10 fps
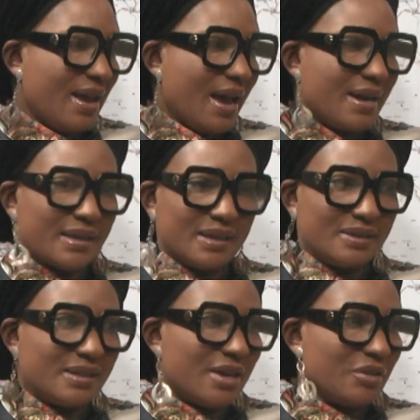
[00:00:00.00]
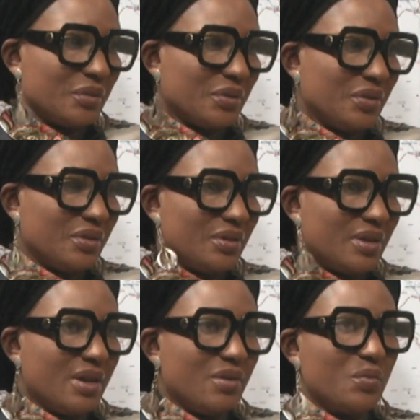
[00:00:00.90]
And I can tell you,
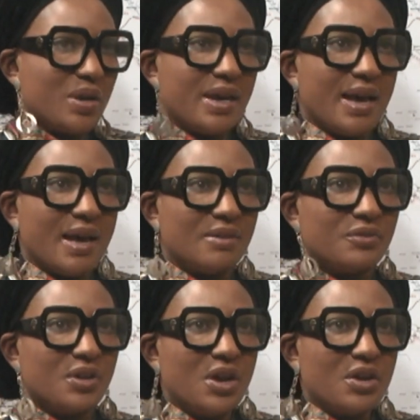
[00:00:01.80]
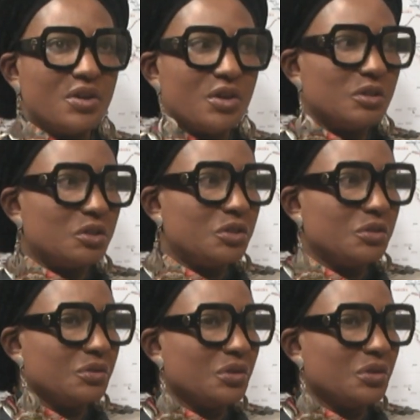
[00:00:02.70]
we have gone to